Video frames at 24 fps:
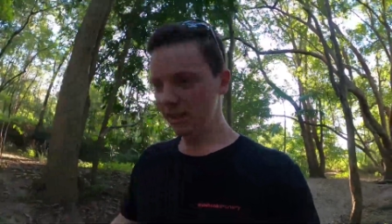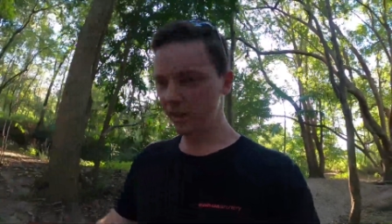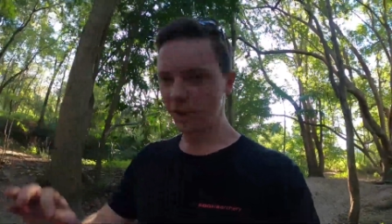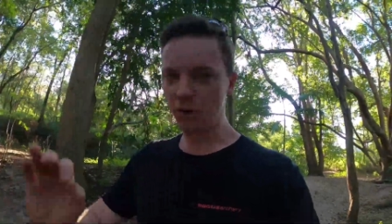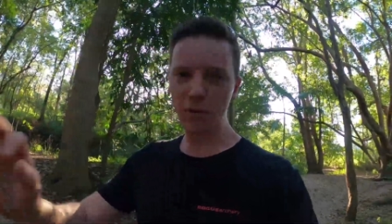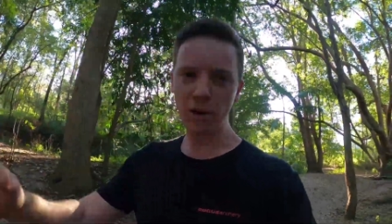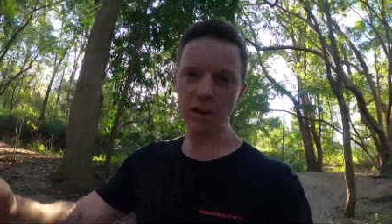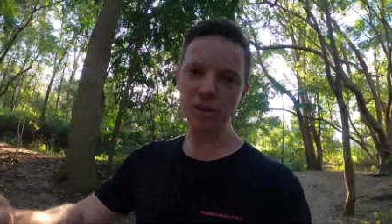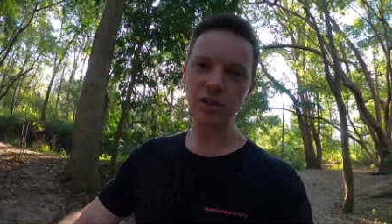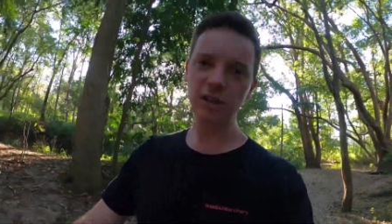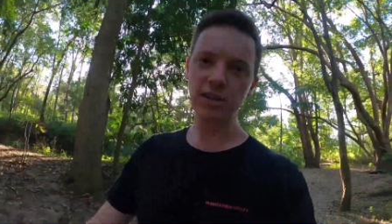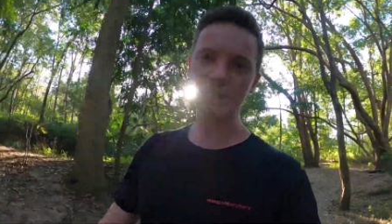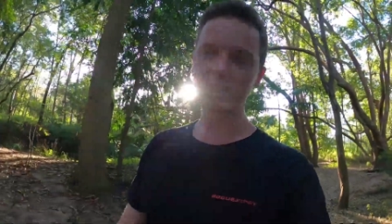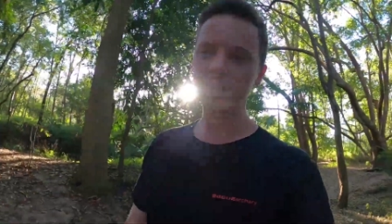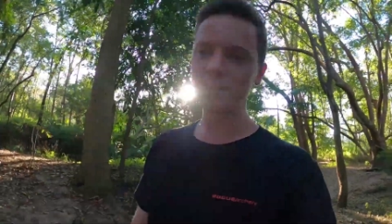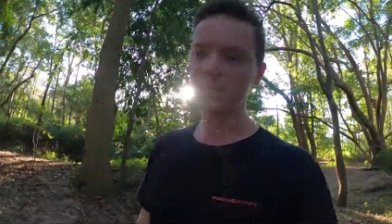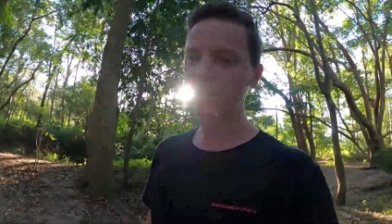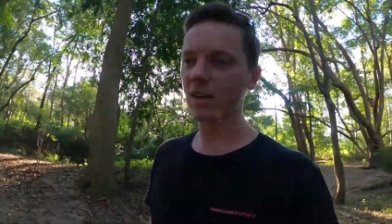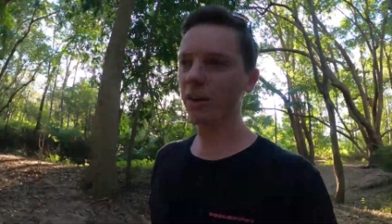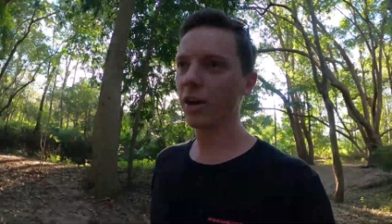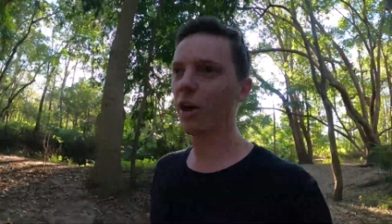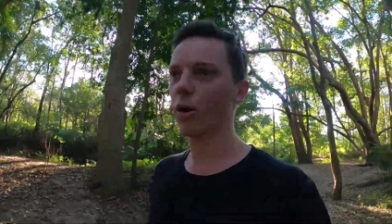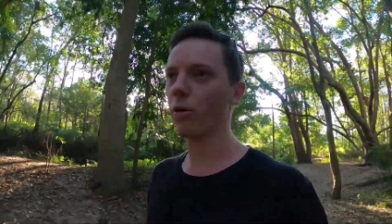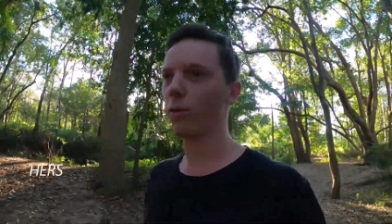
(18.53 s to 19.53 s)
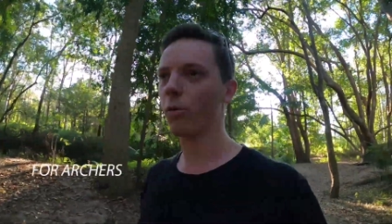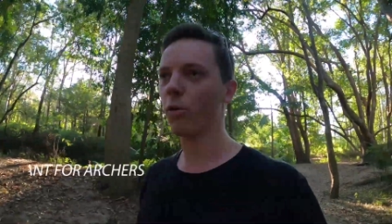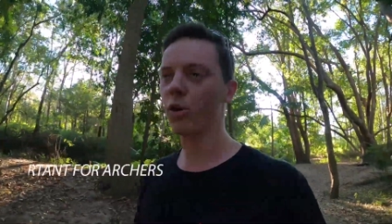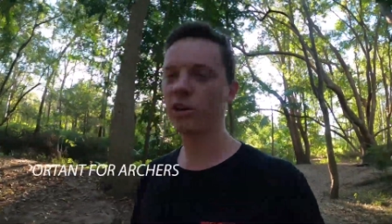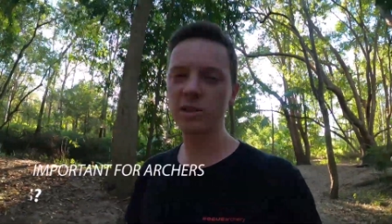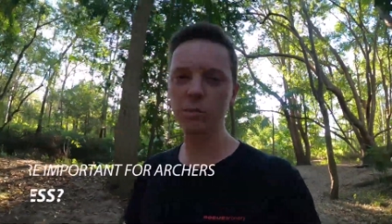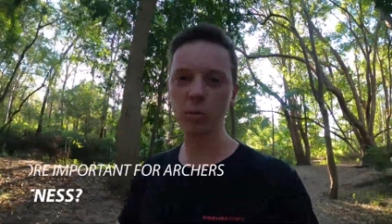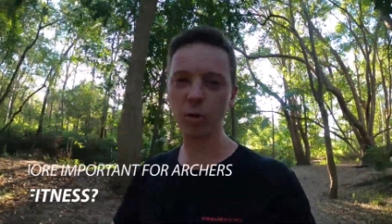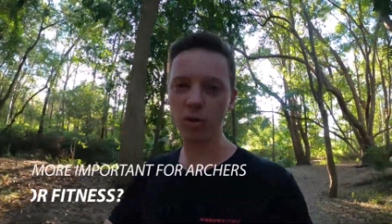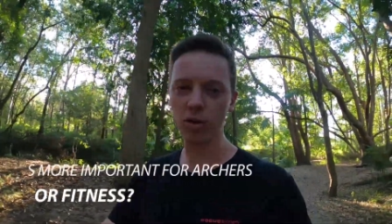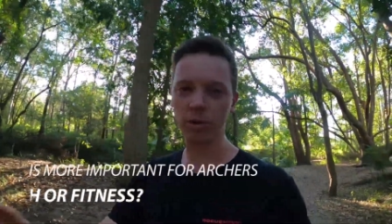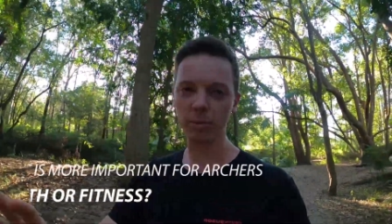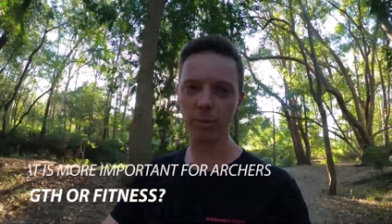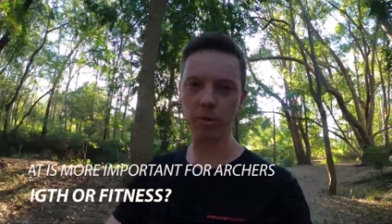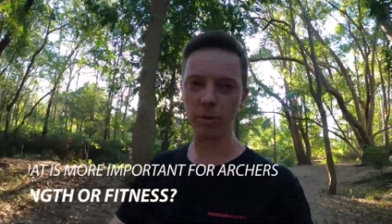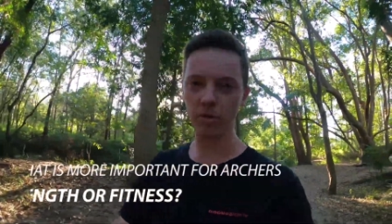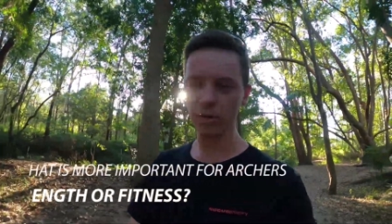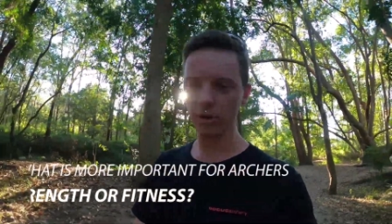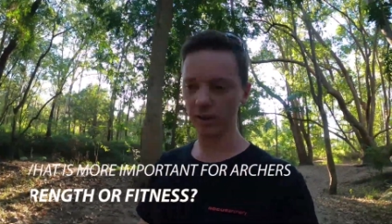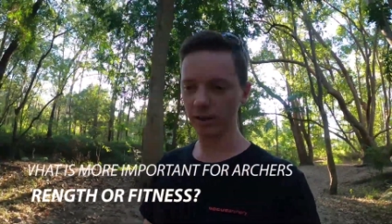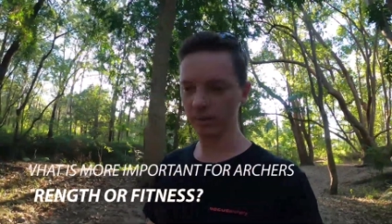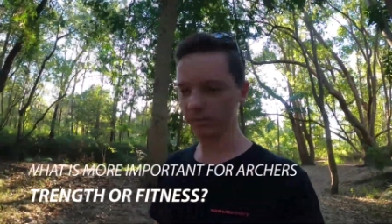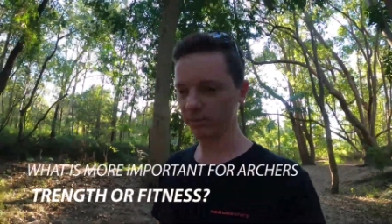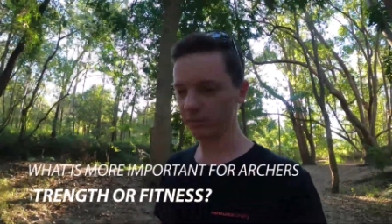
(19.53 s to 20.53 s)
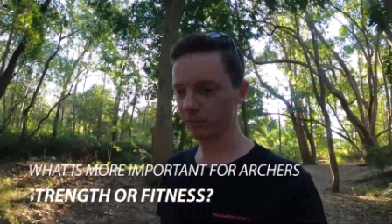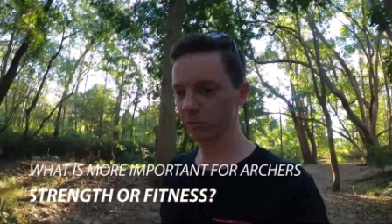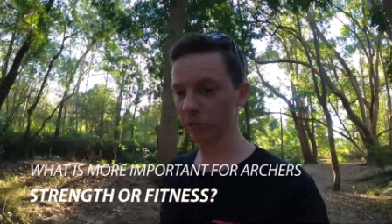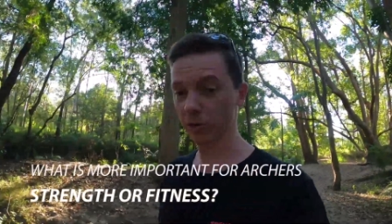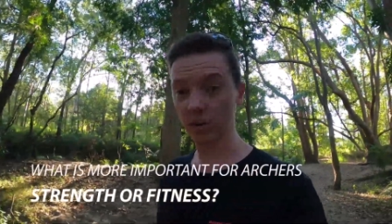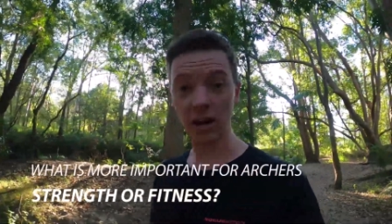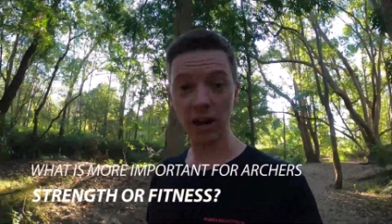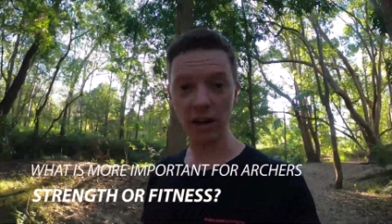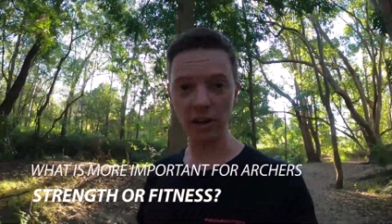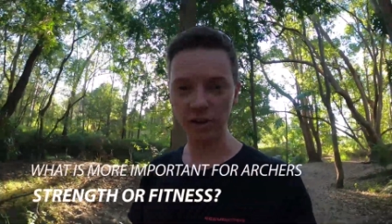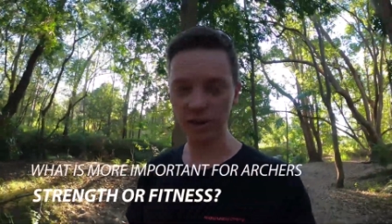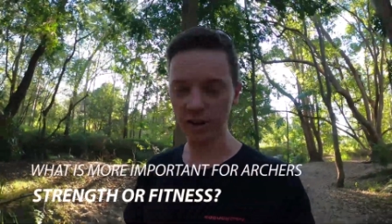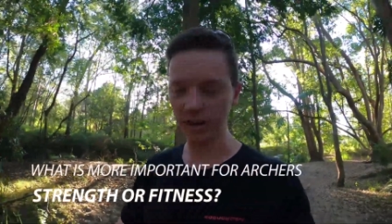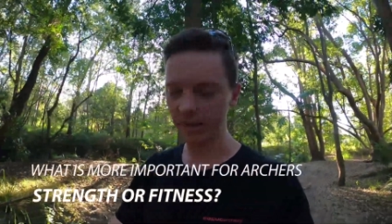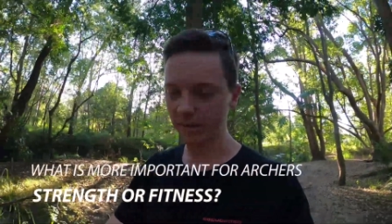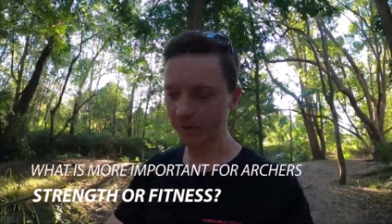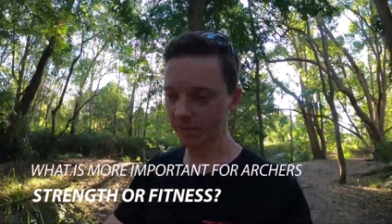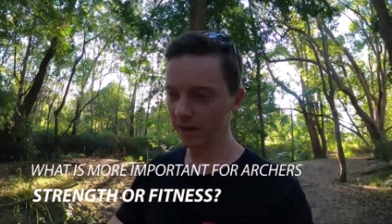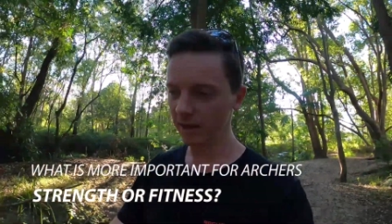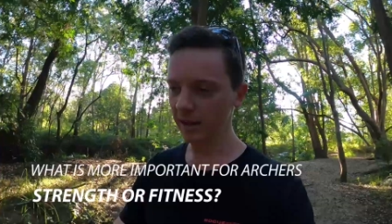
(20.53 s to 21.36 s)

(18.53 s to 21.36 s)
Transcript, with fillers: The question is, what's more important for an archer?